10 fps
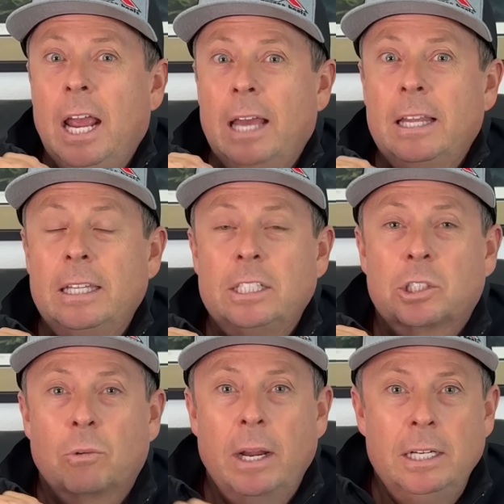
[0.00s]
and then they
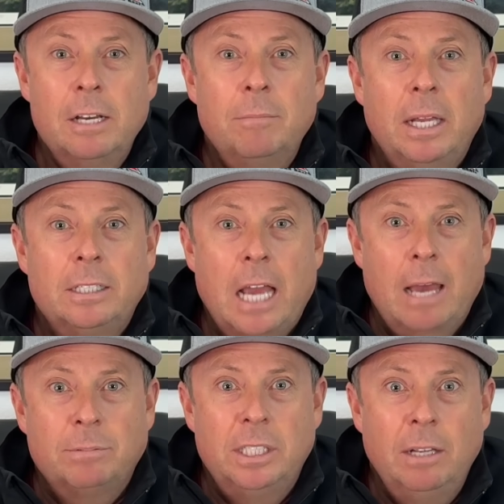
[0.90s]
trained them in
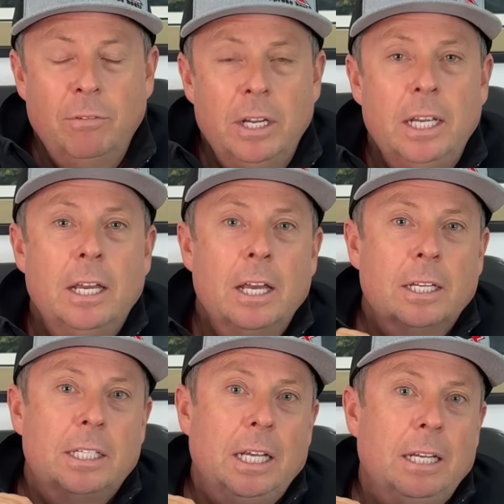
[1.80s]
captivity
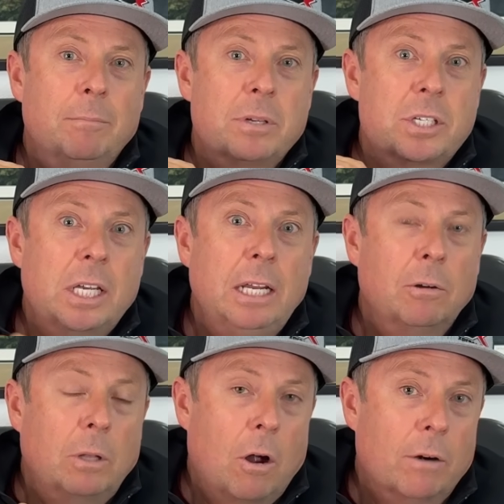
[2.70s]
to eat
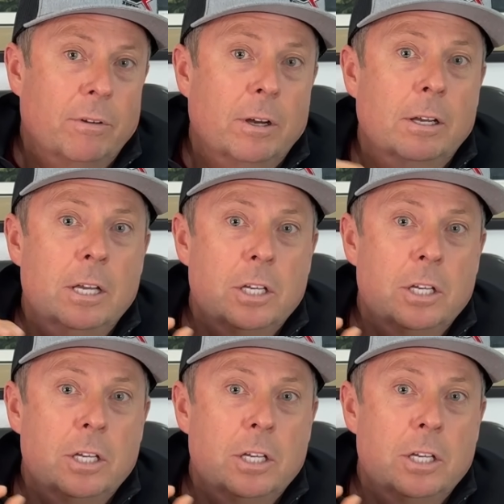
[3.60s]
mosquito larvae.